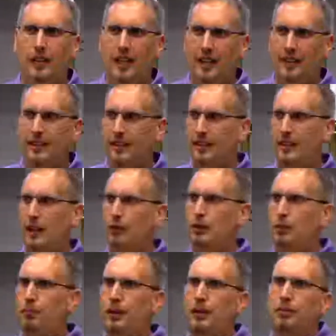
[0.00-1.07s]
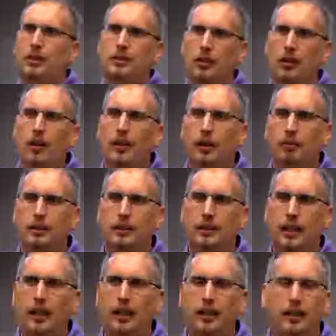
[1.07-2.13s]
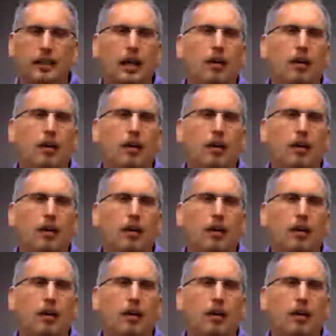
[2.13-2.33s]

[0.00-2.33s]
And that was pretty much all that was said.